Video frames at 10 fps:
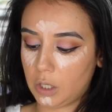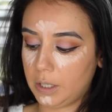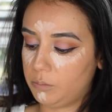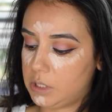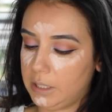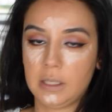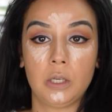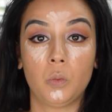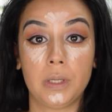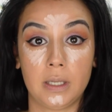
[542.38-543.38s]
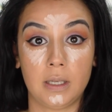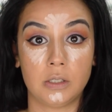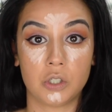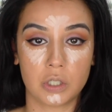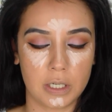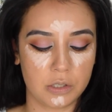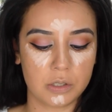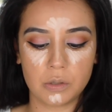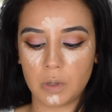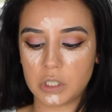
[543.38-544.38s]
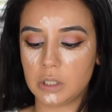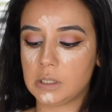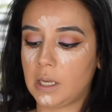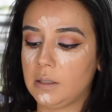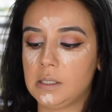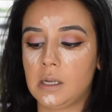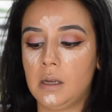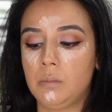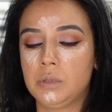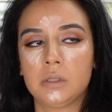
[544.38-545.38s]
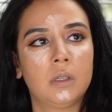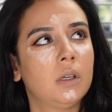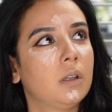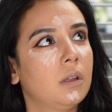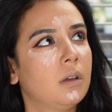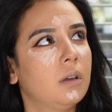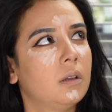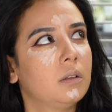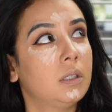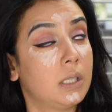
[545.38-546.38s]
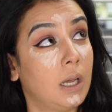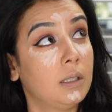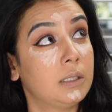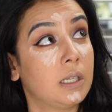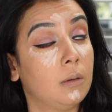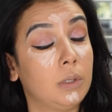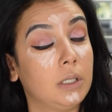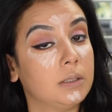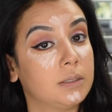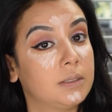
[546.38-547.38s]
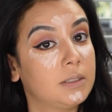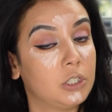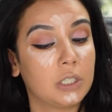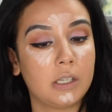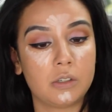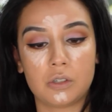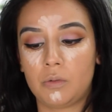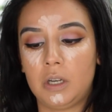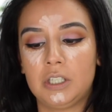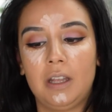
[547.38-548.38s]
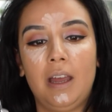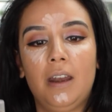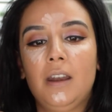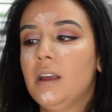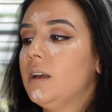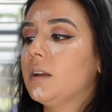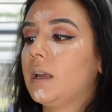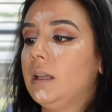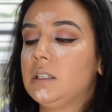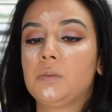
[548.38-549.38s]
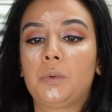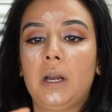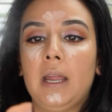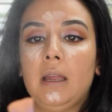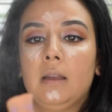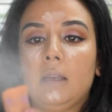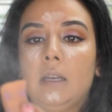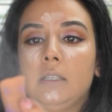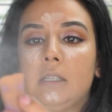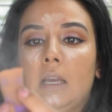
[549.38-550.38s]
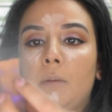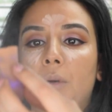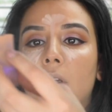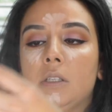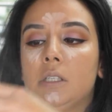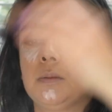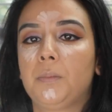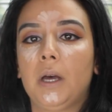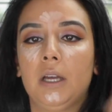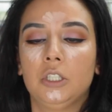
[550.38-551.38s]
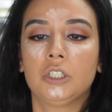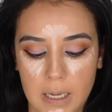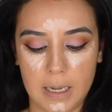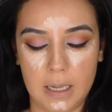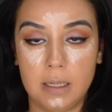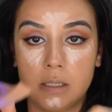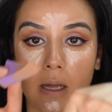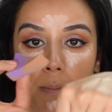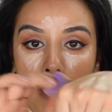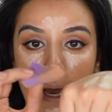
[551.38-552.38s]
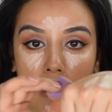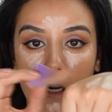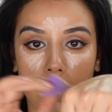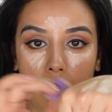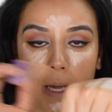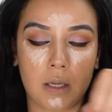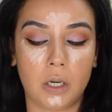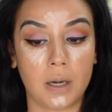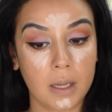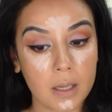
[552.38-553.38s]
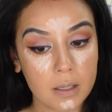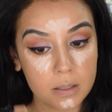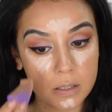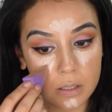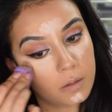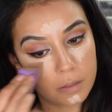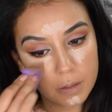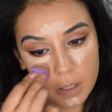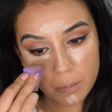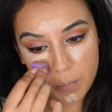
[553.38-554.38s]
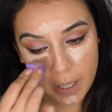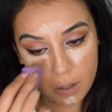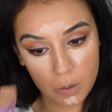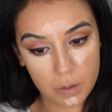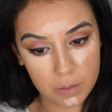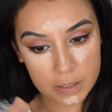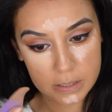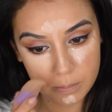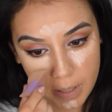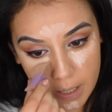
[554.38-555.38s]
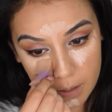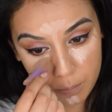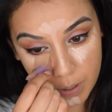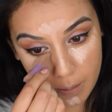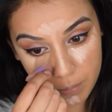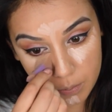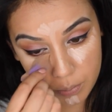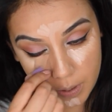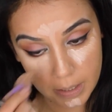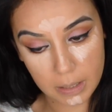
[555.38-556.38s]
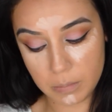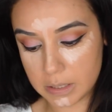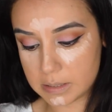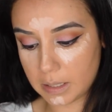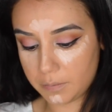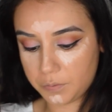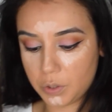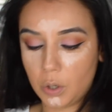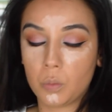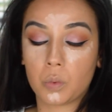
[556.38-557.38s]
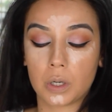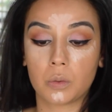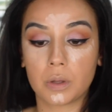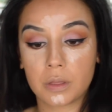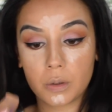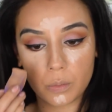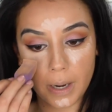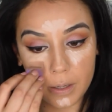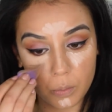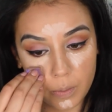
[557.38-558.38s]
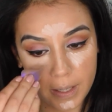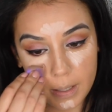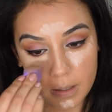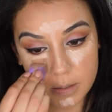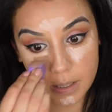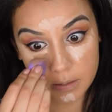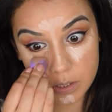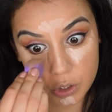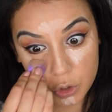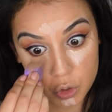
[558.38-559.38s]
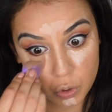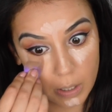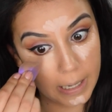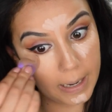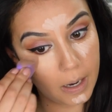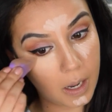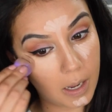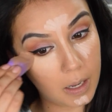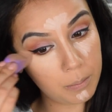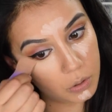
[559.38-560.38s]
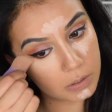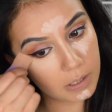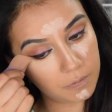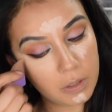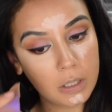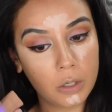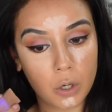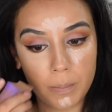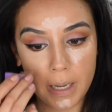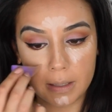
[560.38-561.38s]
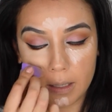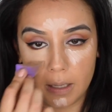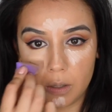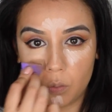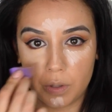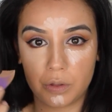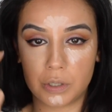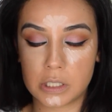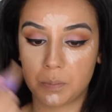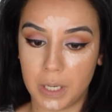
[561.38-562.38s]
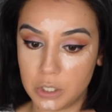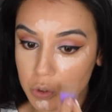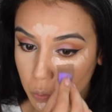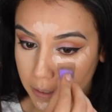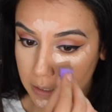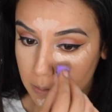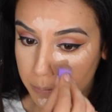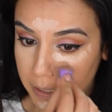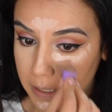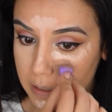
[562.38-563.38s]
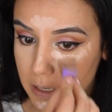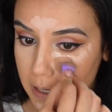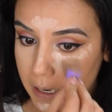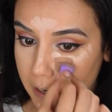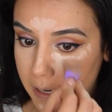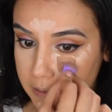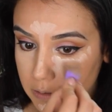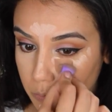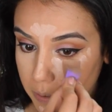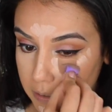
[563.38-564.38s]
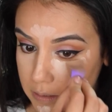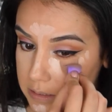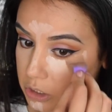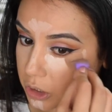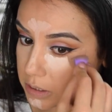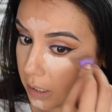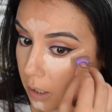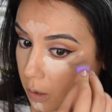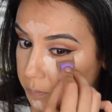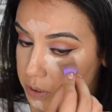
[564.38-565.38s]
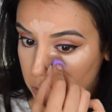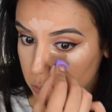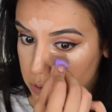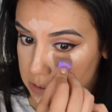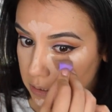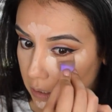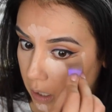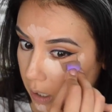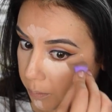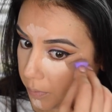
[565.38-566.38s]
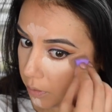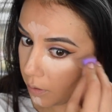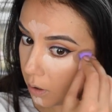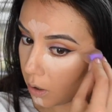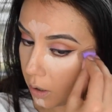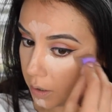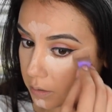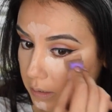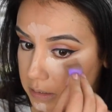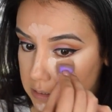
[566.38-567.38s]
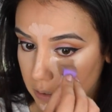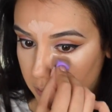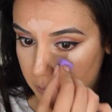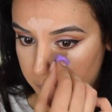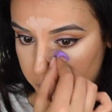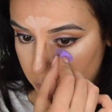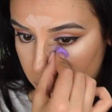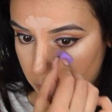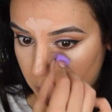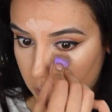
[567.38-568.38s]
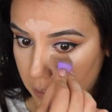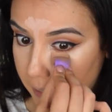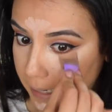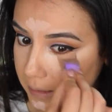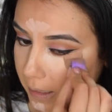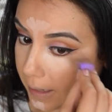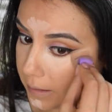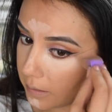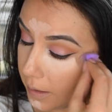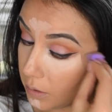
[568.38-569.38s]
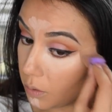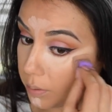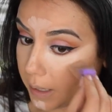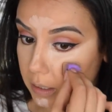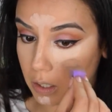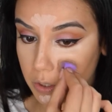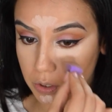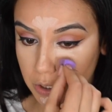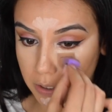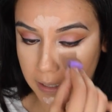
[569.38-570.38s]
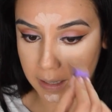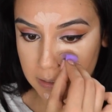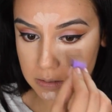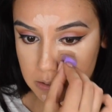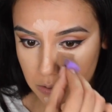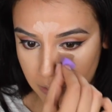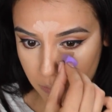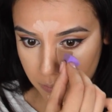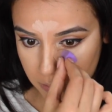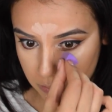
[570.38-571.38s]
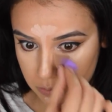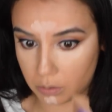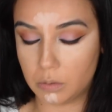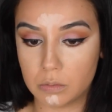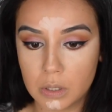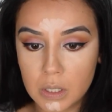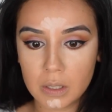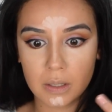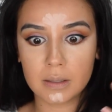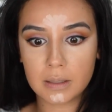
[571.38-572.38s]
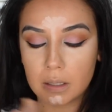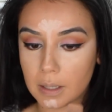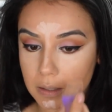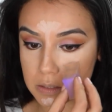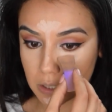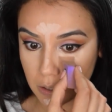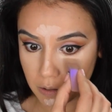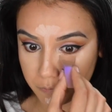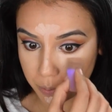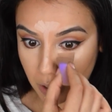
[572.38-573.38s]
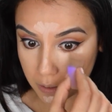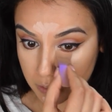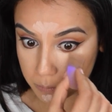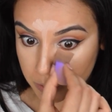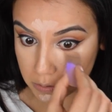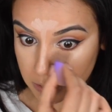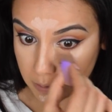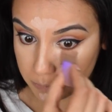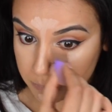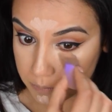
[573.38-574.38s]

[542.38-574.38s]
him Tinky Winky. Did you guys used to watch the Teletubbies? Did you guys used to watch that? Okay, let's spray, get a damp sponge, and pat it on the back of your hand. The thing about this MAC Prep and Prime is that if you don't work with it right away, it tends to dry up. You can definitely go back in with your sponge, wet it a bit, and the wetness just helps loosen up the hardness of your highlight that you applied under your eyes, so that way you don't get like a ton of product buildup.